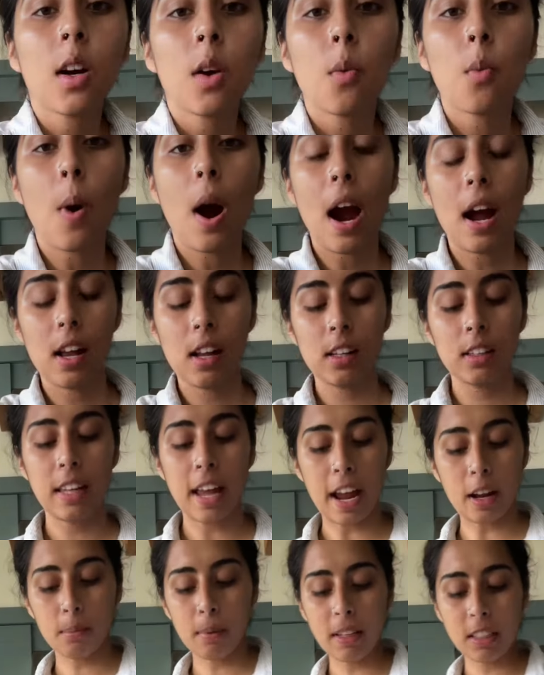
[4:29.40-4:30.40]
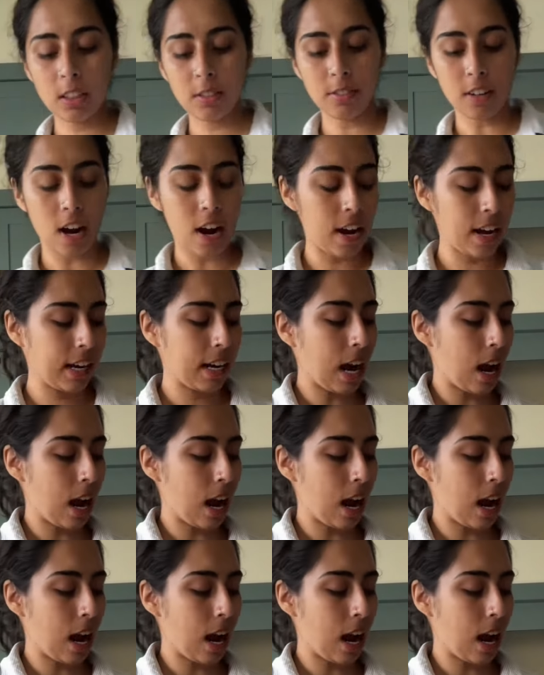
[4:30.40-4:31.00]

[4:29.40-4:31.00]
While the eggplant's frying,